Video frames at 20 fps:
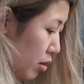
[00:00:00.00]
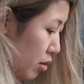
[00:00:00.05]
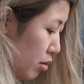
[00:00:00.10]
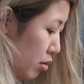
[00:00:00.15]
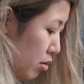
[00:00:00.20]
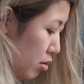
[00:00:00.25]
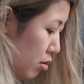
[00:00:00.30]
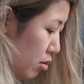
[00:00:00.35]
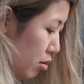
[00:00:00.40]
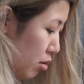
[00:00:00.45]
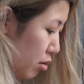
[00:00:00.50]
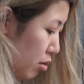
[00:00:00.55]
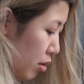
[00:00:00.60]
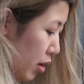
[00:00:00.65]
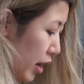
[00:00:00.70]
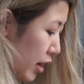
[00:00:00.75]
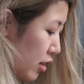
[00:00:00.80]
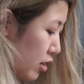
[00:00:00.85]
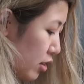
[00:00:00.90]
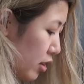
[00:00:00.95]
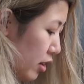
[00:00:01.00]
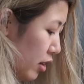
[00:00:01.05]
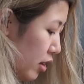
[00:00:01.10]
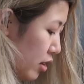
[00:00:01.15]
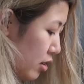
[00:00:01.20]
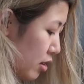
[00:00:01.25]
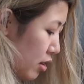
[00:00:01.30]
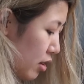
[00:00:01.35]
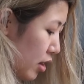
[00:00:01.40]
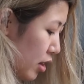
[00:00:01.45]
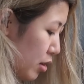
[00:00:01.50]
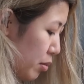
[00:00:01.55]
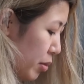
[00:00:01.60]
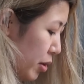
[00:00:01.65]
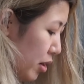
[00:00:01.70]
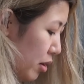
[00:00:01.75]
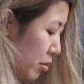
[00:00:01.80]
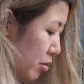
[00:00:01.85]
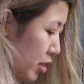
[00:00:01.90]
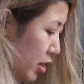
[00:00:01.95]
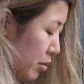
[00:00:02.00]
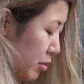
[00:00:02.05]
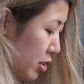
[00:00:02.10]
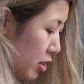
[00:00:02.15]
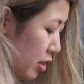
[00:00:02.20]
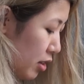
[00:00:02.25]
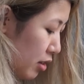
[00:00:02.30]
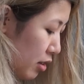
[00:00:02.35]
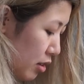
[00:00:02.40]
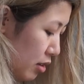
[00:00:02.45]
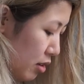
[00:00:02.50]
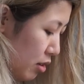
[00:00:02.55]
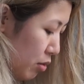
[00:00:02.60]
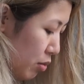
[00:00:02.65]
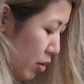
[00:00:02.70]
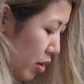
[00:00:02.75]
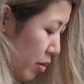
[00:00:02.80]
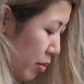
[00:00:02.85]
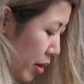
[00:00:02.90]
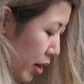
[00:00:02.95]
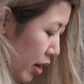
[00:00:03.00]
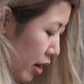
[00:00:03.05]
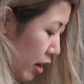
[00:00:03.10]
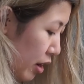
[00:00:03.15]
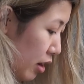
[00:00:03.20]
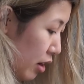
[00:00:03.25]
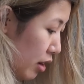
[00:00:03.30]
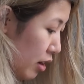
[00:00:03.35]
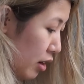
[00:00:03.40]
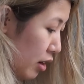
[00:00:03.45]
Ooh, actually let's pull up James Jean. This is one of my